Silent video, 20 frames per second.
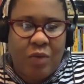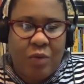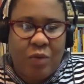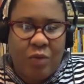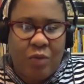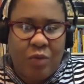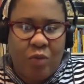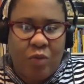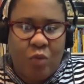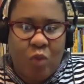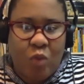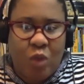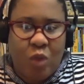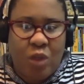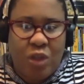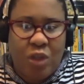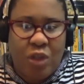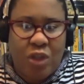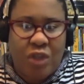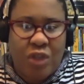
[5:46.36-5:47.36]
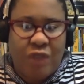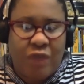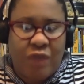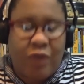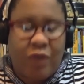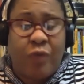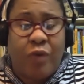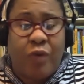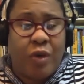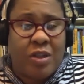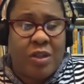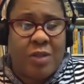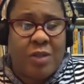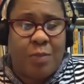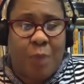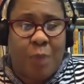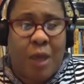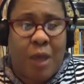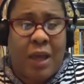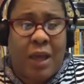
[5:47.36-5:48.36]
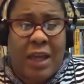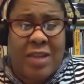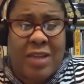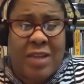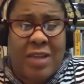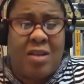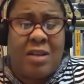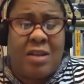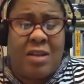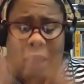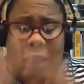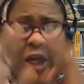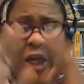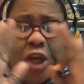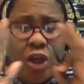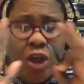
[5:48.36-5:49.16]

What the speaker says: want to focus the podcast on, like